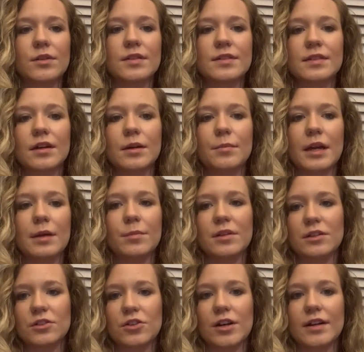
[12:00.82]
in some
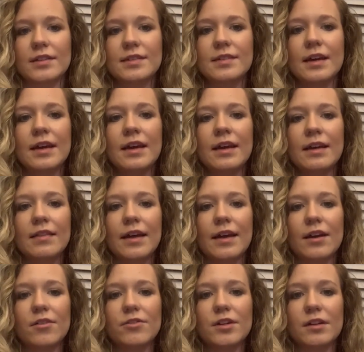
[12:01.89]
ambulance runs, the
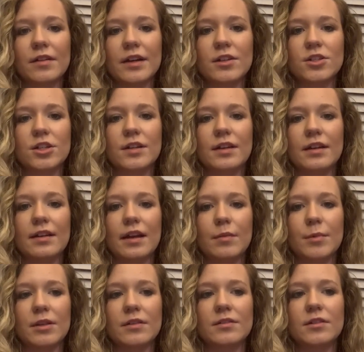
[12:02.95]
air ventilation in
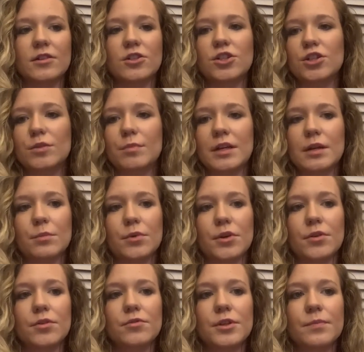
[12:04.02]
ambulances should be
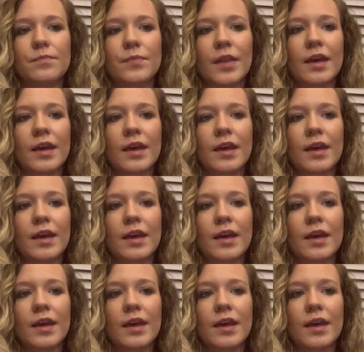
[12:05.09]
improved.